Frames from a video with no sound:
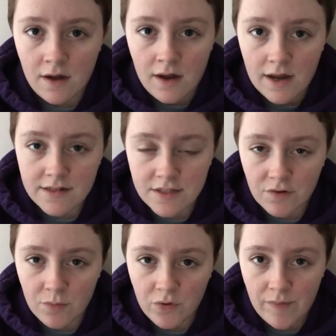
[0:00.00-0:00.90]
And so we
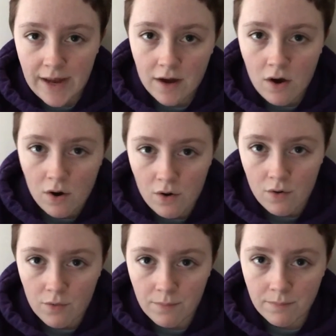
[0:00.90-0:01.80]
moved back
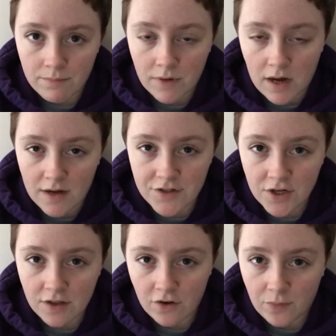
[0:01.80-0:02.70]
home, took
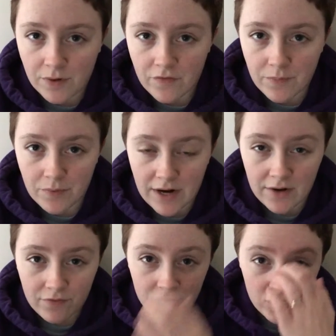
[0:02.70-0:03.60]
a little bit of a break
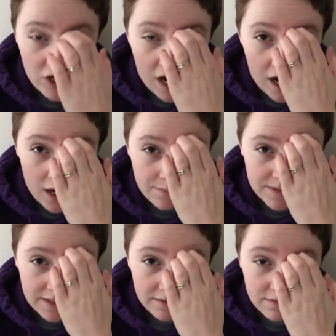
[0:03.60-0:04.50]
for jobs
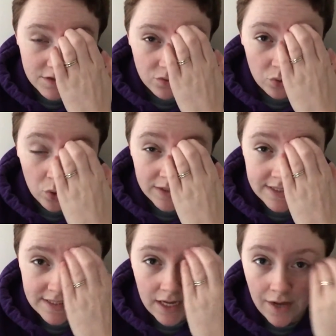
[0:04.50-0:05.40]
and school and
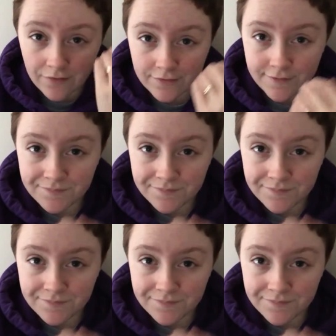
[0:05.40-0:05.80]
stuff,